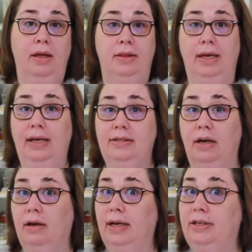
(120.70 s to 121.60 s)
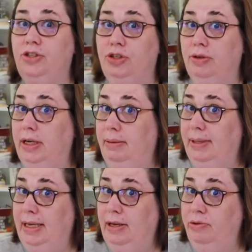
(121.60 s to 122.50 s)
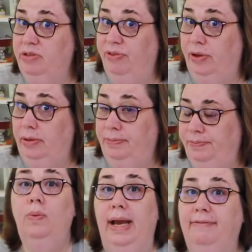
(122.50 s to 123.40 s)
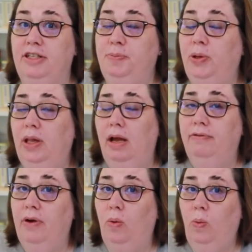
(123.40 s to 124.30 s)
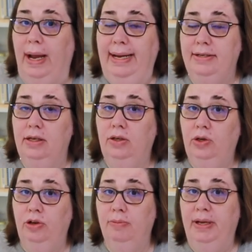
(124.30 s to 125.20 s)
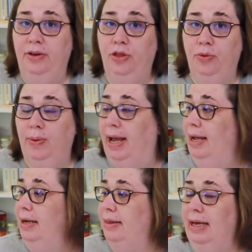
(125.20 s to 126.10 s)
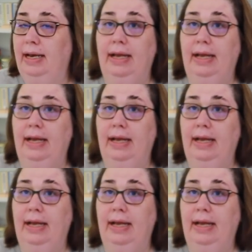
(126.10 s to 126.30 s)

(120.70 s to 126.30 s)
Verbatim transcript: These are extremely useful we have a spool of white Gutermann thread that